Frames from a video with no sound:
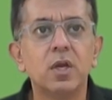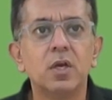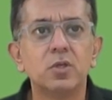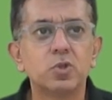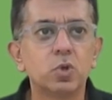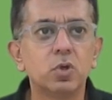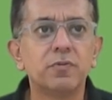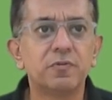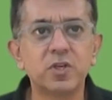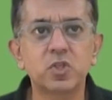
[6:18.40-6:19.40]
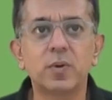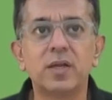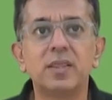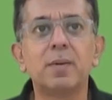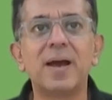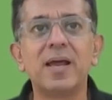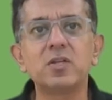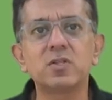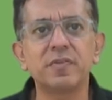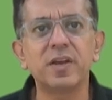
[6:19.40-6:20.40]
So first one, the
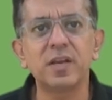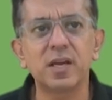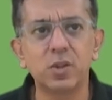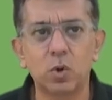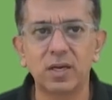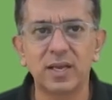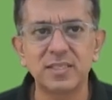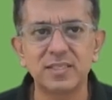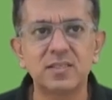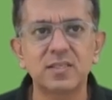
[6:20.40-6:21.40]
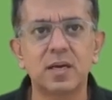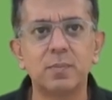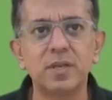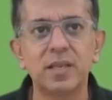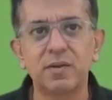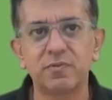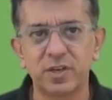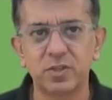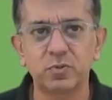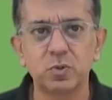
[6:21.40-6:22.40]
barriers of entry are not high since a company like
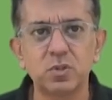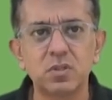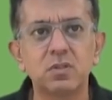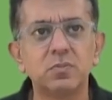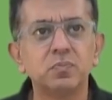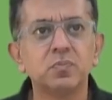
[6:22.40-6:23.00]
Fresh Foods,